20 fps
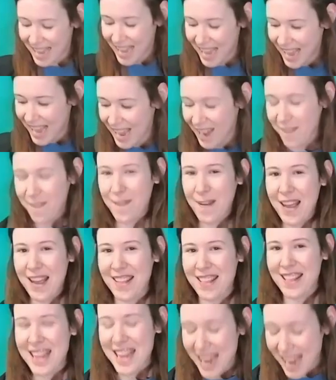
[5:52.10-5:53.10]
I
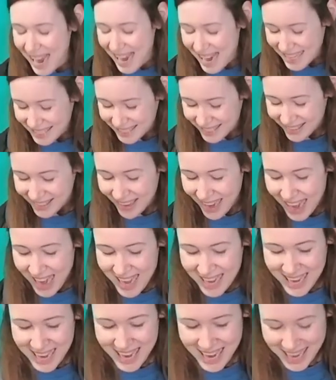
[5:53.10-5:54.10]
found the ice
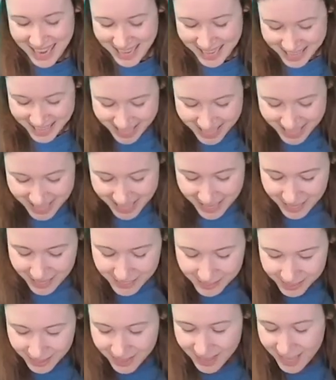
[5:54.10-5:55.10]
dragon!
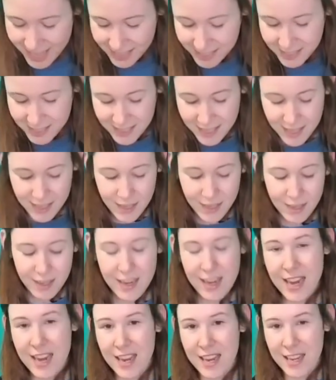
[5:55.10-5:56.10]
So this
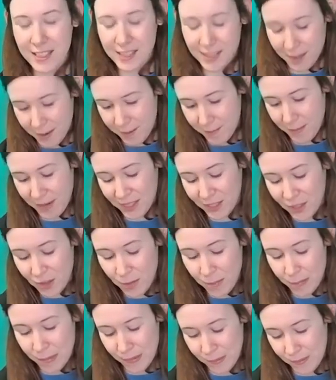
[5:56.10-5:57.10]
is my
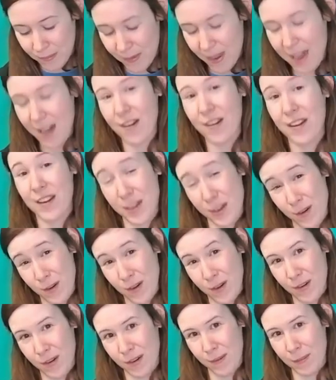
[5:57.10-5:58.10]
super rare
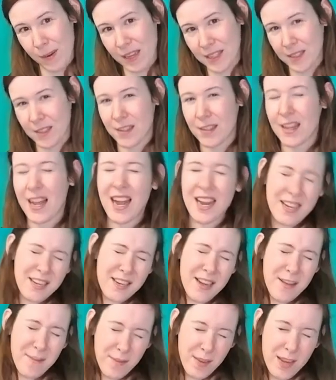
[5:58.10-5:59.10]
unicorn puzzle. I did
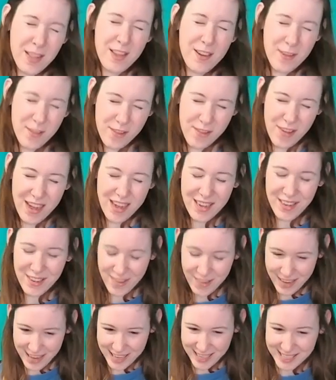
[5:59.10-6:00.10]
not find the earth dragon, don't
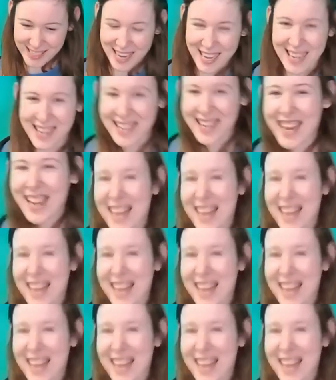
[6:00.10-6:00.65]
get excited.